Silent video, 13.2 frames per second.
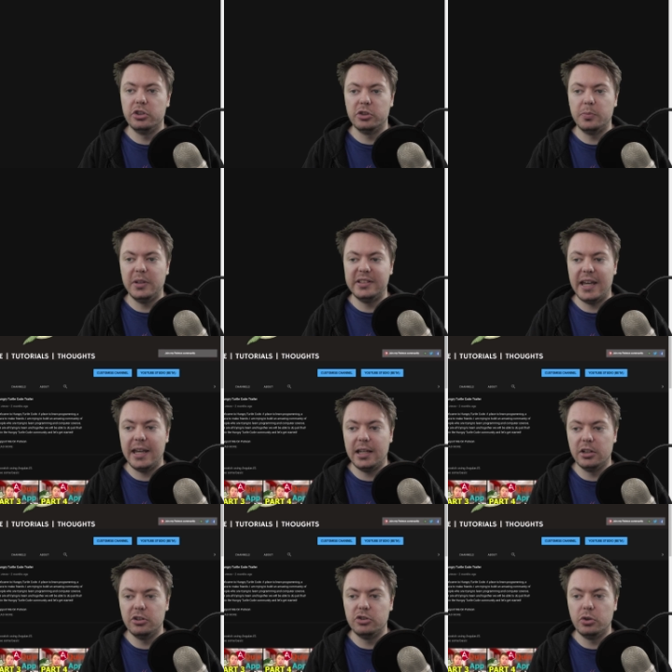just be
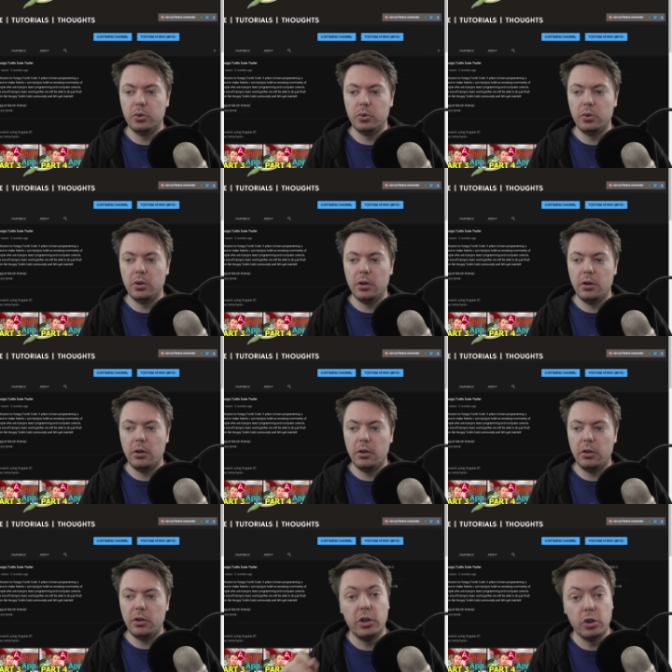taken to
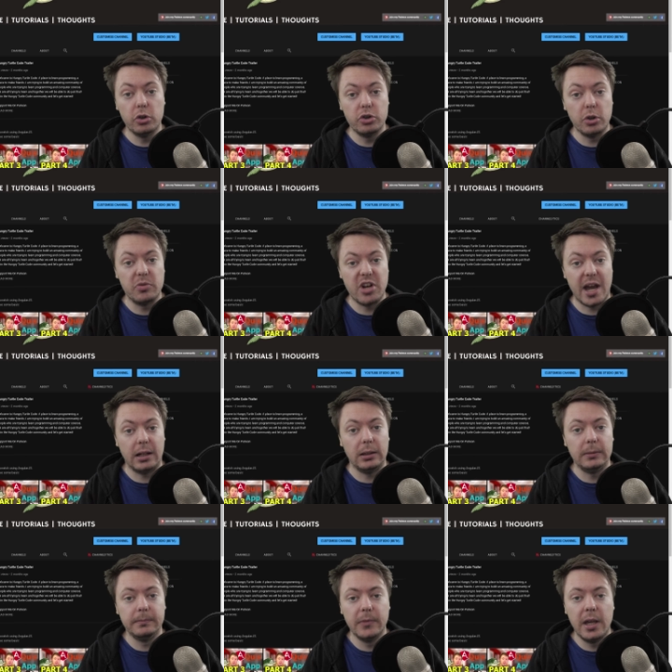the YouTube
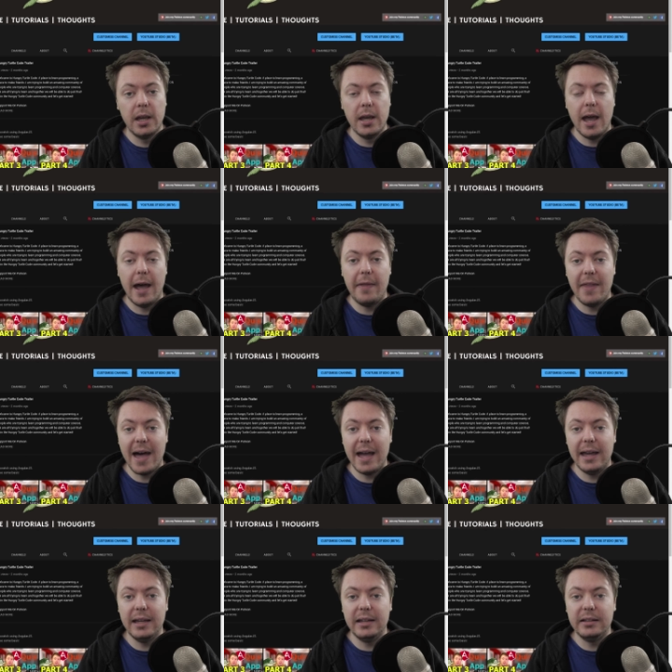channel. And
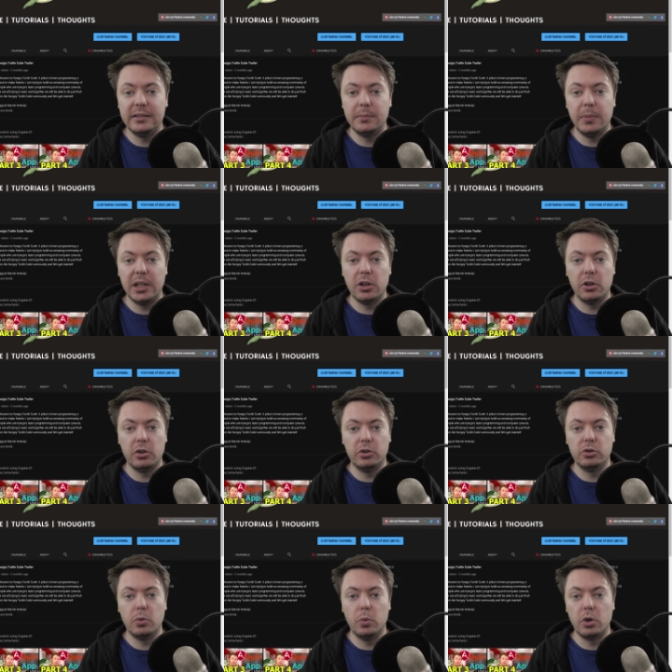that is
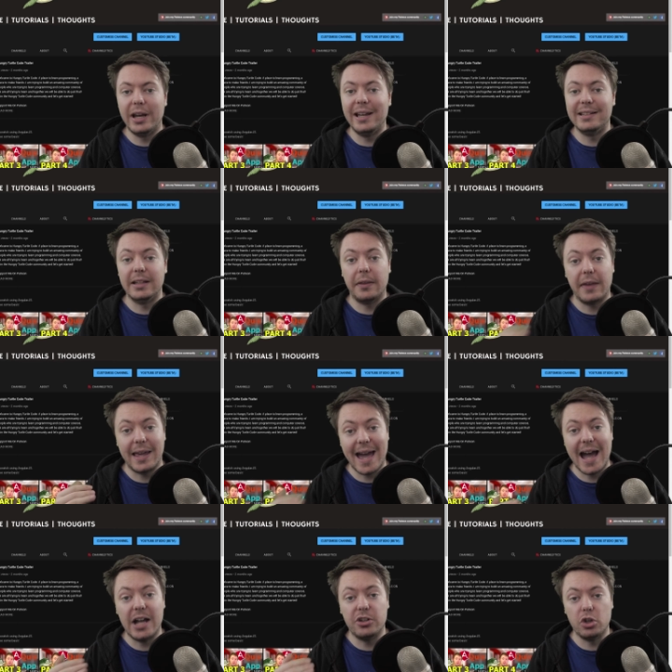because we're hitting the
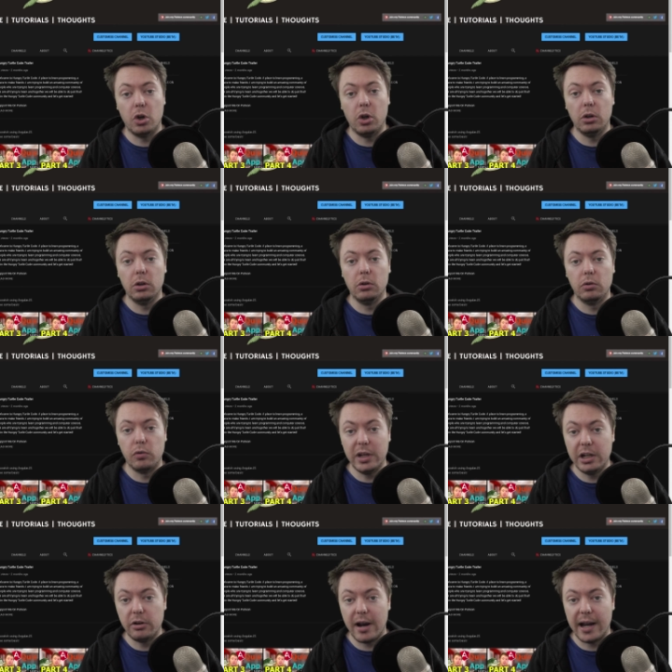catch-all
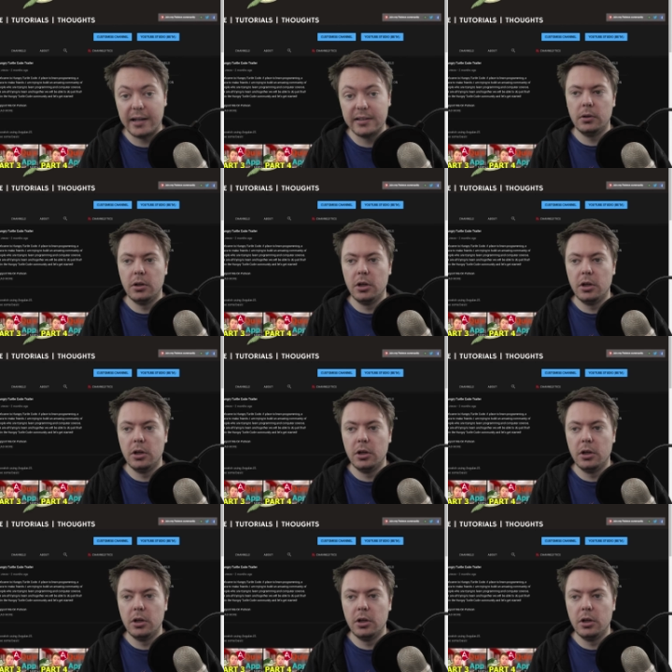redirect.